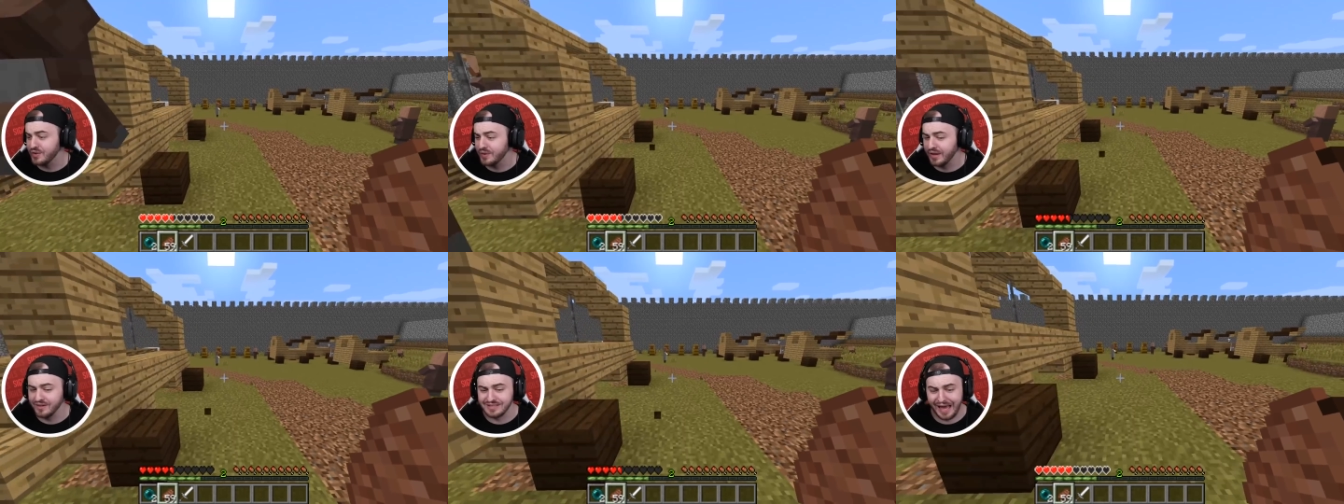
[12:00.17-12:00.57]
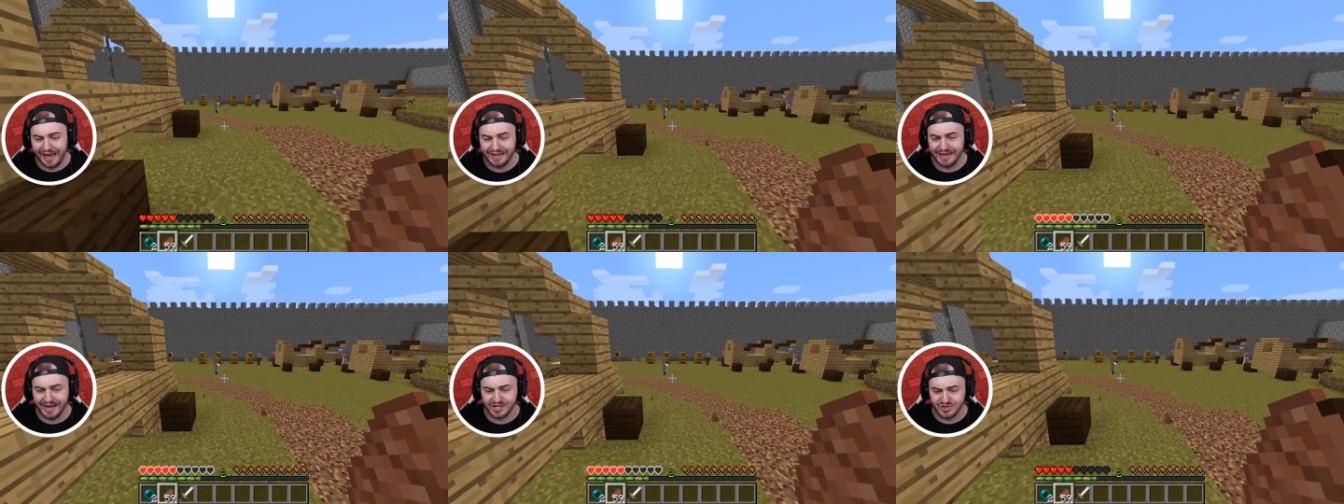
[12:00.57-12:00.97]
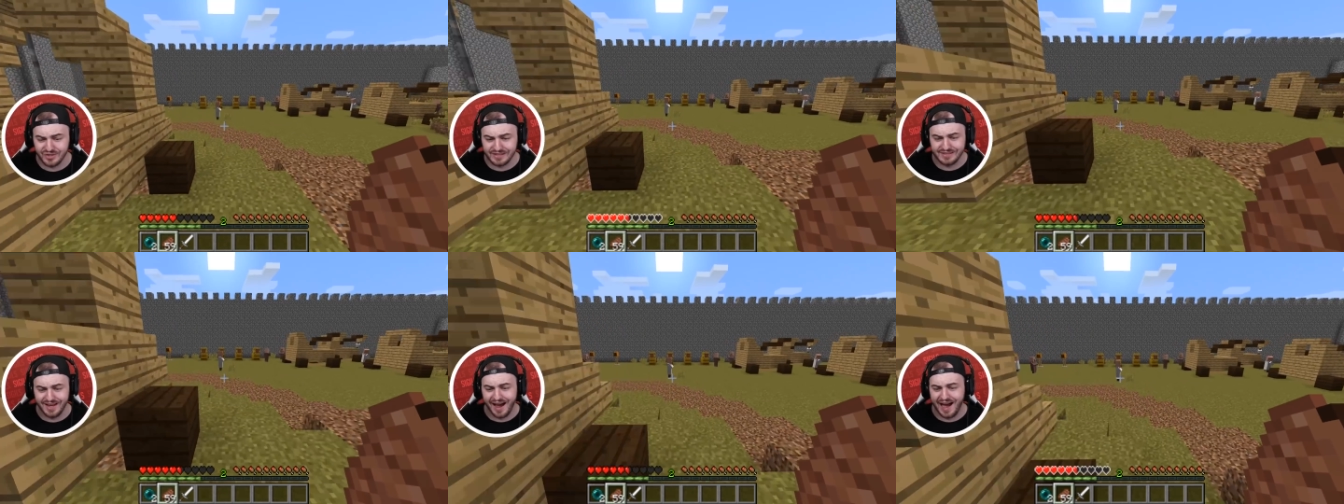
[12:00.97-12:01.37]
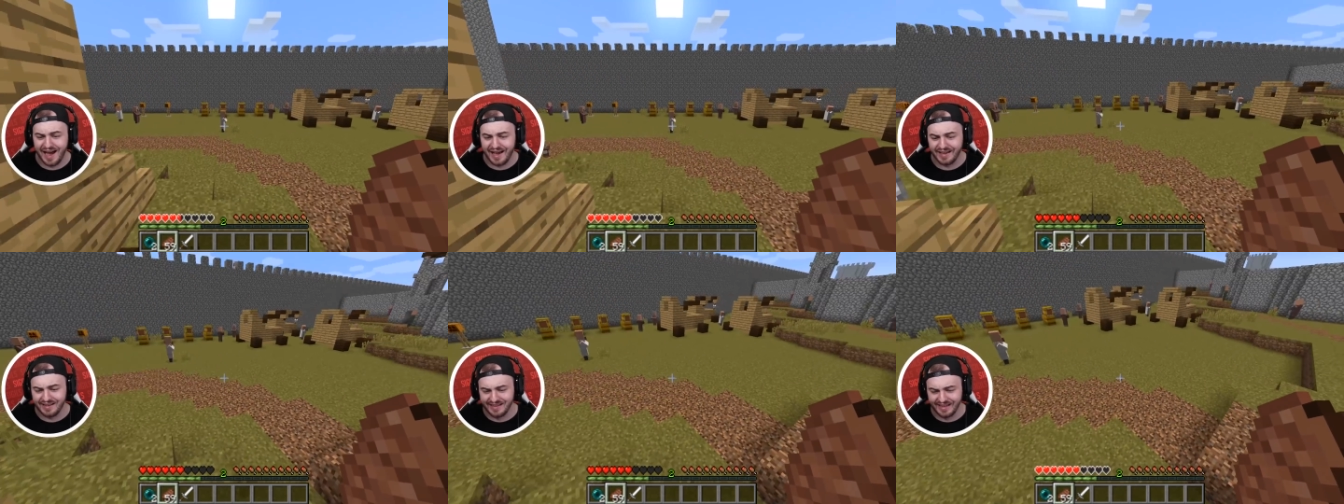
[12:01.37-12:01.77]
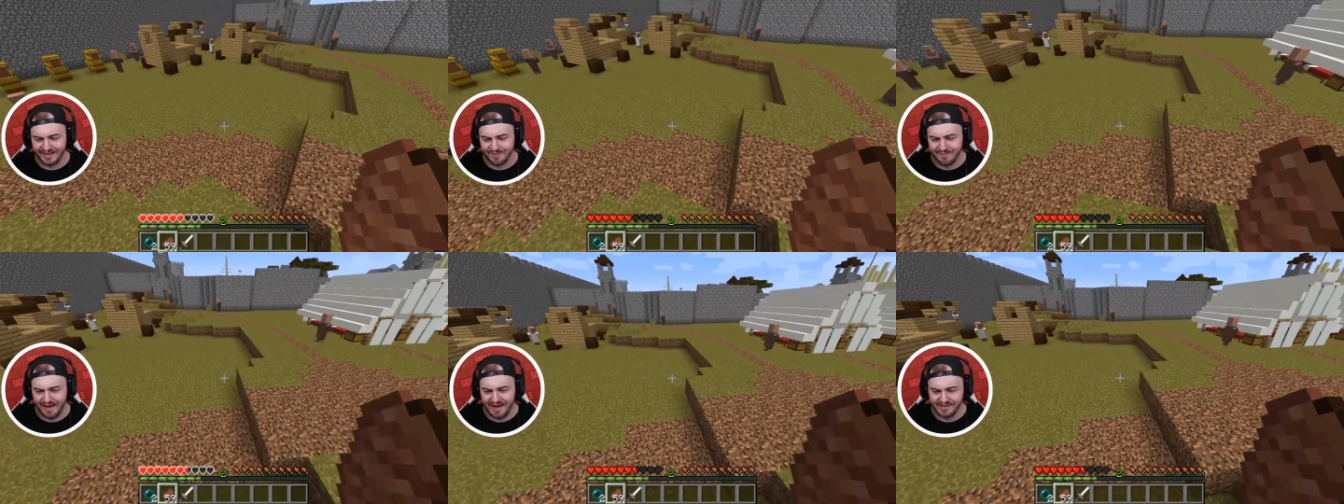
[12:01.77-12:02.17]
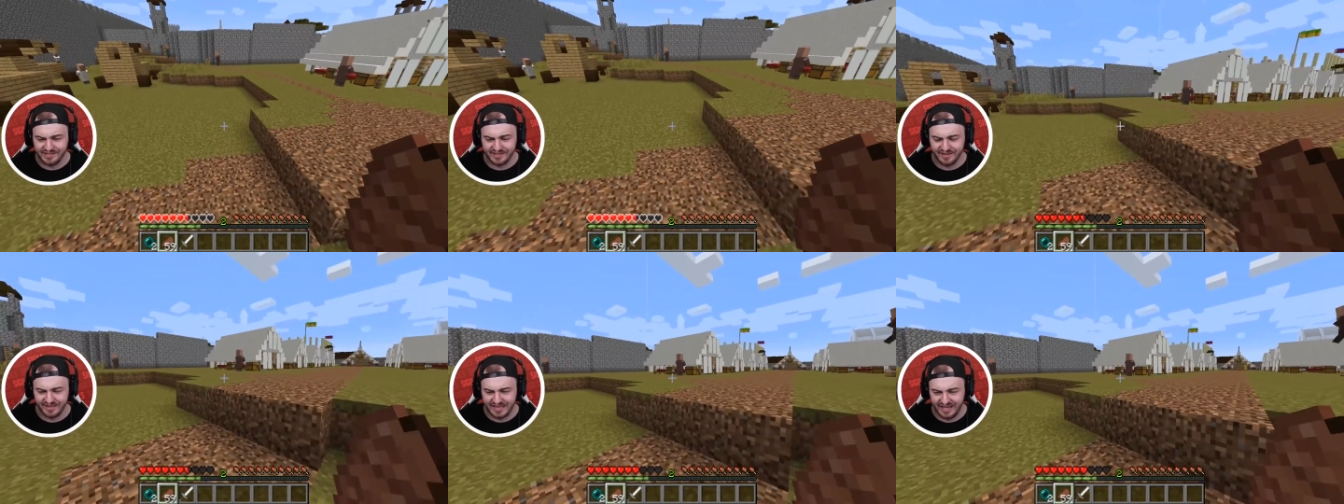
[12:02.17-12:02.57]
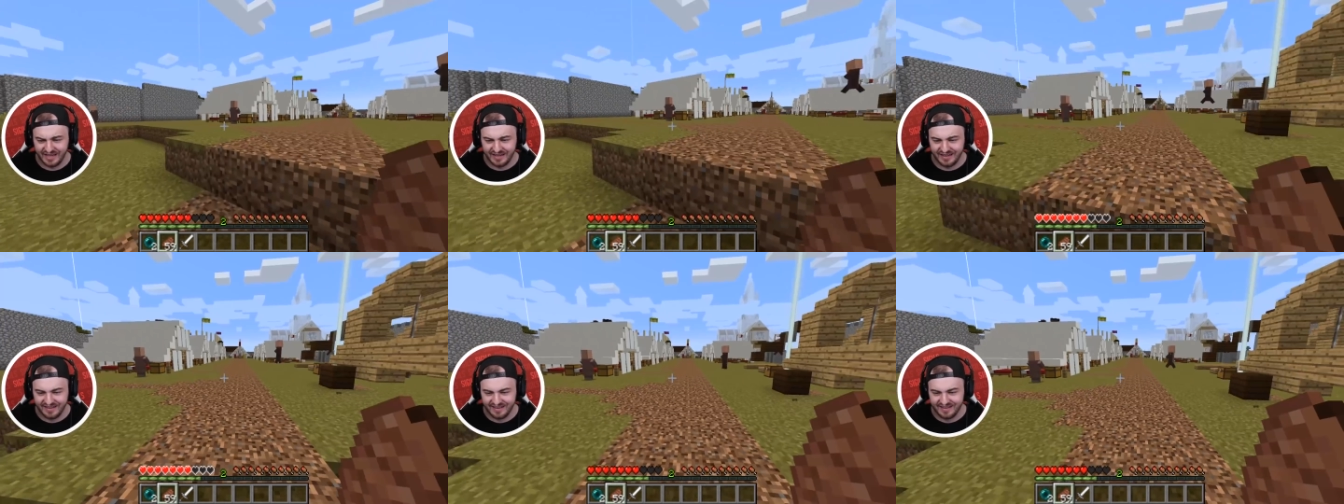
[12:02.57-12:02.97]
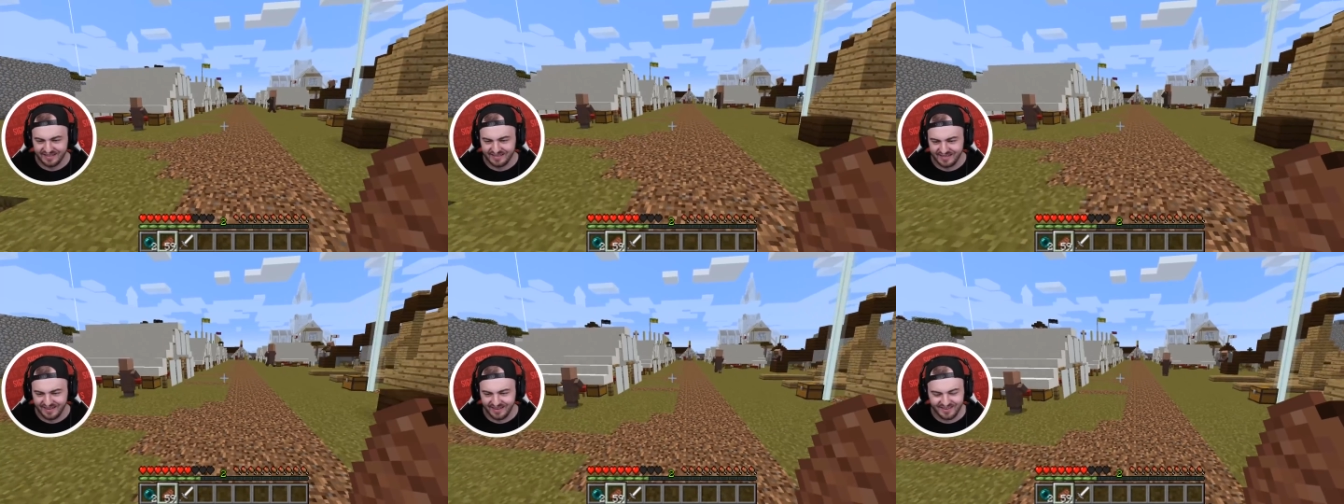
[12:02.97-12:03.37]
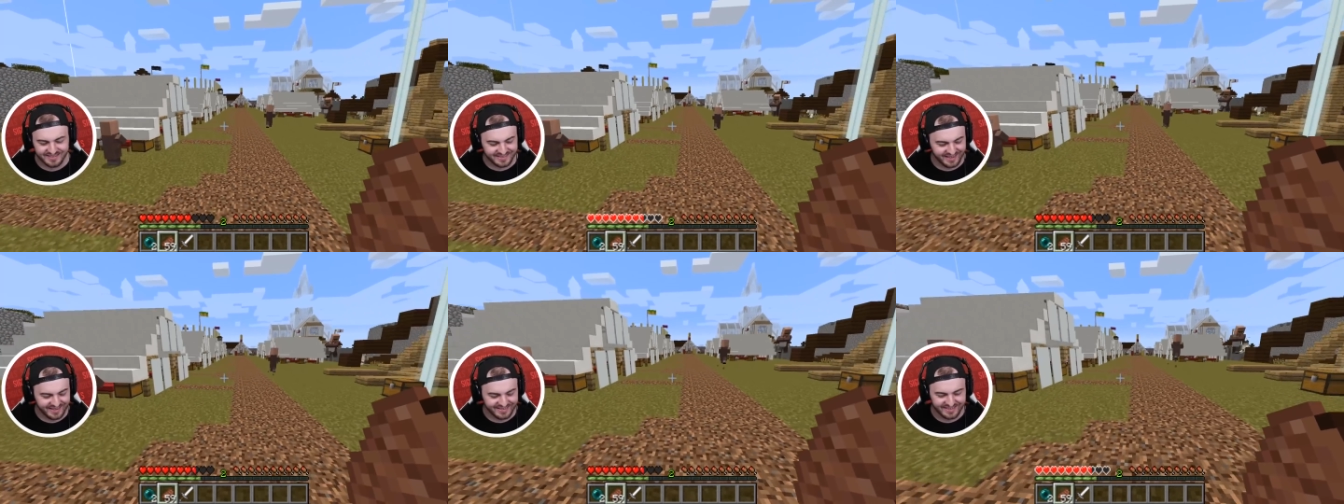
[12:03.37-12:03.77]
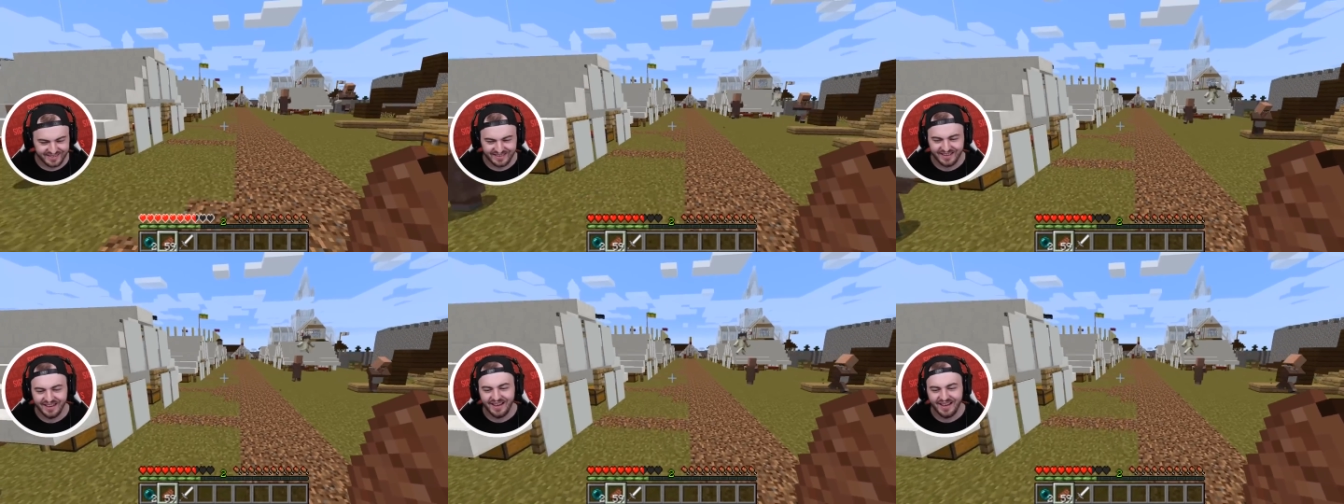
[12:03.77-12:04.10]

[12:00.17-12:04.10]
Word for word: two kills, and he yeah, actually died. Like imagine. Such okay. Imagine